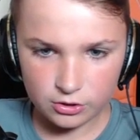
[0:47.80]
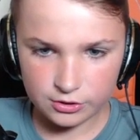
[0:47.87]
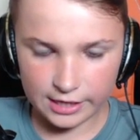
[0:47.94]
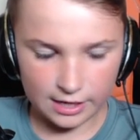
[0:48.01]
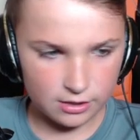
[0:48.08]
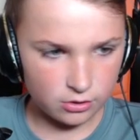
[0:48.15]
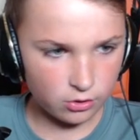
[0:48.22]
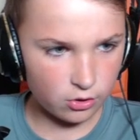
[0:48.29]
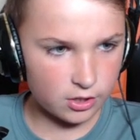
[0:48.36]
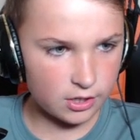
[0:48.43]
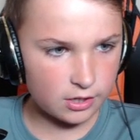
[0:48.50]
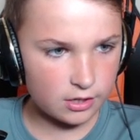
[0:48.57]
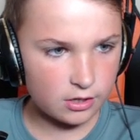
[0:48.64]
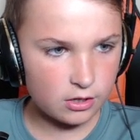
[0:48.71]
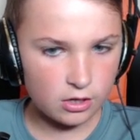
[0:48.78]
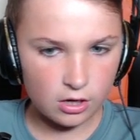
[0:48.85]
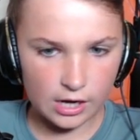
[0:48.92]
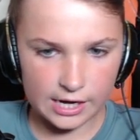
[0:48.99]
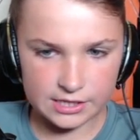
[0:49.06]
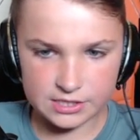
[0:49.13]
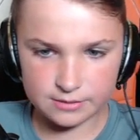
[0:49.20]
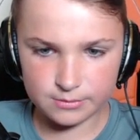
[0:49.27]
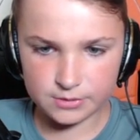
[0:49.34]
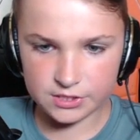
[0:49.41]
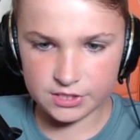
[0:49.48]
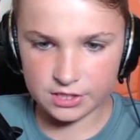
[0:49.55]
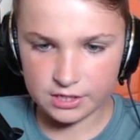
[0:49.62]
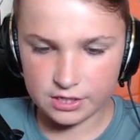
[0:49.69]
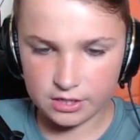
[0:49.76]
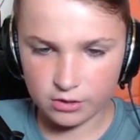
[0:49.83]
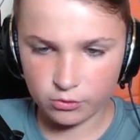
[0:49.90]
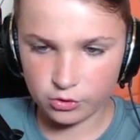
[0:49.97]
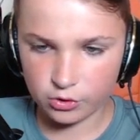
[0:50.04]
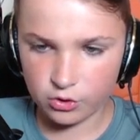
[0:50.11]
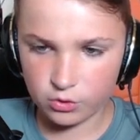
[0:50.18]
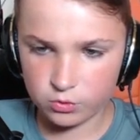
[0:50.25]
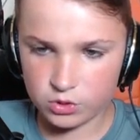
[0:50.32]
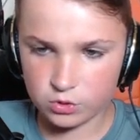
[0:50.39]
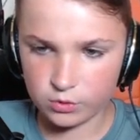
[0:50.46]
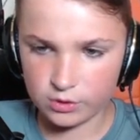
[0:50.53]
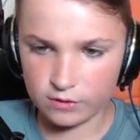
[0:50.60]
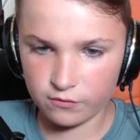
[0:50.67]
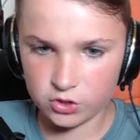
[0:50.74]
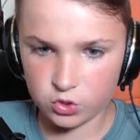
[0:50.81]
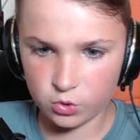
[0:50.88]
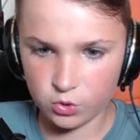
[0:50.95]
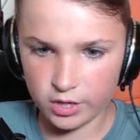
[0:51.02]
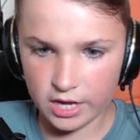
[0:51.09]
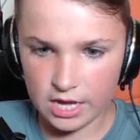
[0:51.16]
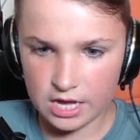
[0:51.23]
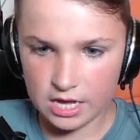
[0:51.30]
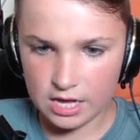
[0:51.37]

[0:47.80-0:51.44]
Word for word: Dad, look. Items, I'm gonna go to inventory.